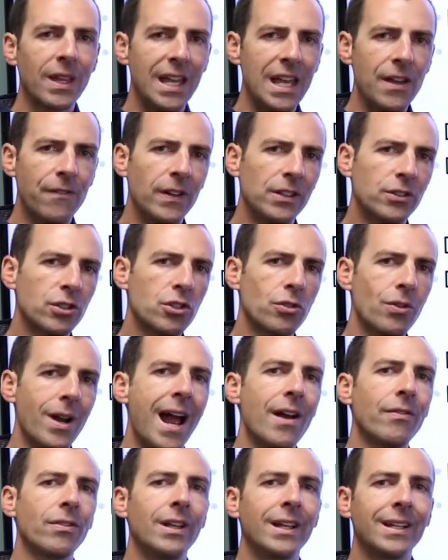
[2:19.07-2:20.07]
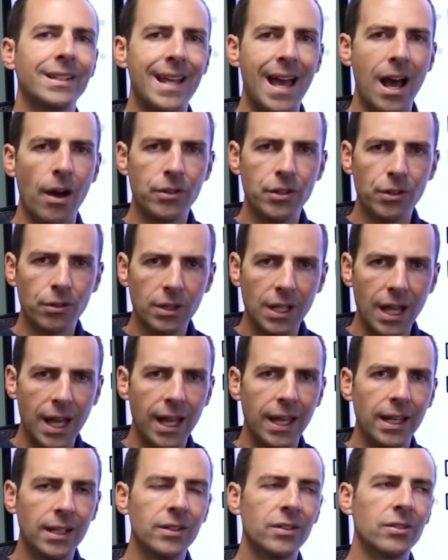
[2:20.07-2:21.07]
If it's traveling down your
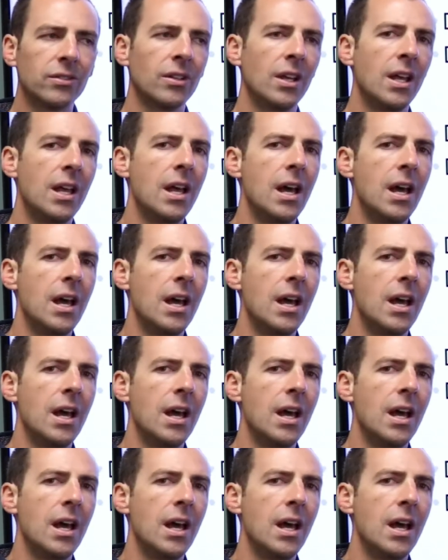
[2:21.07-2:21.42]
legs,